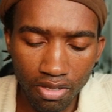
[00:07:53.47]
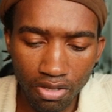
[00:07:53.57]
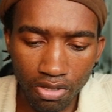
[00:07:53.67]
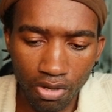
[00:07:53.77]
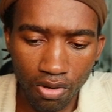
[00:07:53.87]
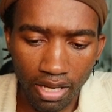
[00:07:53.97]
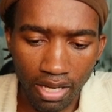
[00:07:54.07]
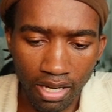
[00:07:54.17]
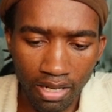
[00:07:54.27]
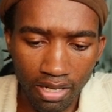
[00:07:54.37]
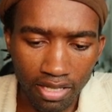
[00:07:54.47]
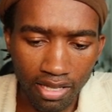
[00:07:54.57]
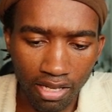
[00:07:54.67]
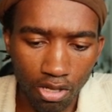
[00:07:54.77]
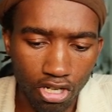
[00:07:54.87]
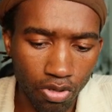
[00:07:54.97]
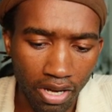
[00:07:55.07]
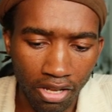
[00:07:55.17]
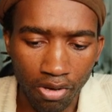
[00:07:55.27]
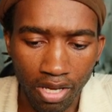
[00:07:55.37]
So again, it's like you're
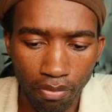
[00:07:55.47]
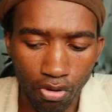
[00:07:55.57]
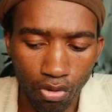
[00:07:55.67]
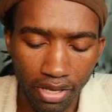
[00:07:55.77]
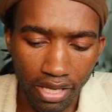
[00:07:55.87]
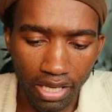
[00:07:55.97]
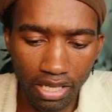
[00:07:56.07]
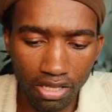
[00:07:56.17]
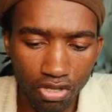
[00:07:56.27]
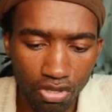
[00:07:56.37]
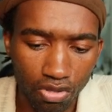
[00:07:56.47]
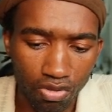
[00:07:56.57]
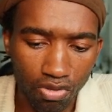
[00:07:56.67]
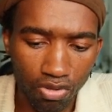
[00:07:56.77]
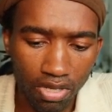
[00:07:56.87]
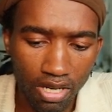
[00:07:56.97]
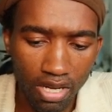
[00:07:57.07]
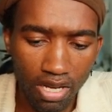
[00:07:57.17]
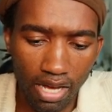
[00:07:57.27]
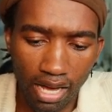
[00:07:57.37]
training your employee to
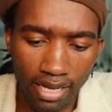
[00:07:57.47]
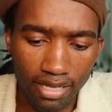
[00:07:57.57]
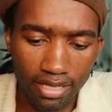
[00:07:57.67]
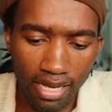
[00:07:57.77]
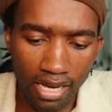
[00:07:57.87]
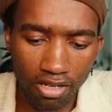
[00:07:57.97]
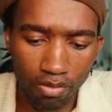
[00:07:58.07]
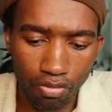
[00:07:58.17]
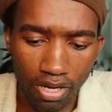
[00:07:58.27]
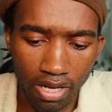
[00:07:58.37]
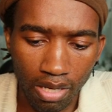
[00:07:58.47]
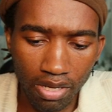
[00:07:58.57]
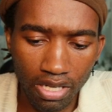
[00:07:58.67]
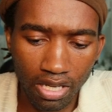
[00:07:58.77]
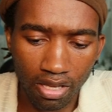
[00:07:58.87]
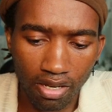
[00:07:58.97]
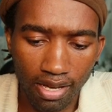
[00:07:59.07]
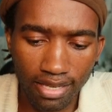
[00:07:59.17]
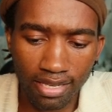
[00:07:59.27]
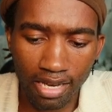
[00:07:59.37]
understand your brand image, and the
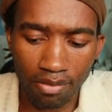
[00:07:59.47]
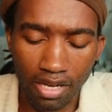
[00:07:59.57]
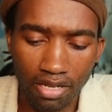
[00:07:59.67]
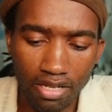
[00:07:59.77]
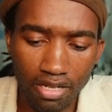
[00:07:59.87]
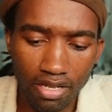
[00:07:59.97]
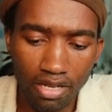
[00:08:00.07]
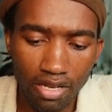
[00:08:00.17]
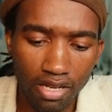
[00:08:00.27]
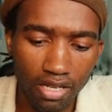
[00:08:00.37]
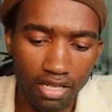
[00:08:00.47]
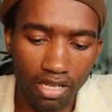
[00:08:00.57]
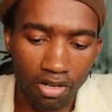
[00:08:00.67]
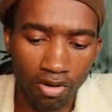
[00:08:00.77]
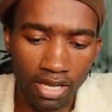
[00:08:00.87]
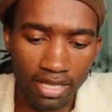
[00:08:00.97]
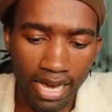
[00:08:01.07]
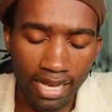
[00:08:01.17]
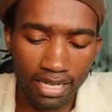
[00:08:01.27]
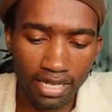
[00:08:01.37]
next time it generates
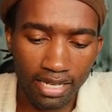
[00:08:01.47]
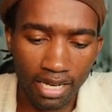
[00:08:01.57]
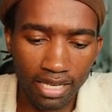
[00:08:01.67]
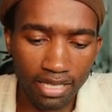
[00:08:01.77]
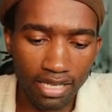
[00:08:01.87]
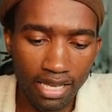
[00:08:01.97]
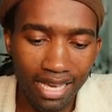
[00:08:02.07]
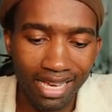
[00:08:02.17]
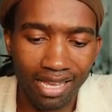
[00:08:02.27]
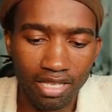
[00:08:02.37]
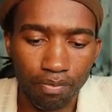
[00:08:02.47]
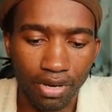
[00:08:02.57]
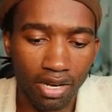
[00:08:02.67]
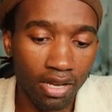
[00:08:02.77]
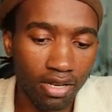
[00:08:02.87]
ad text, it has a better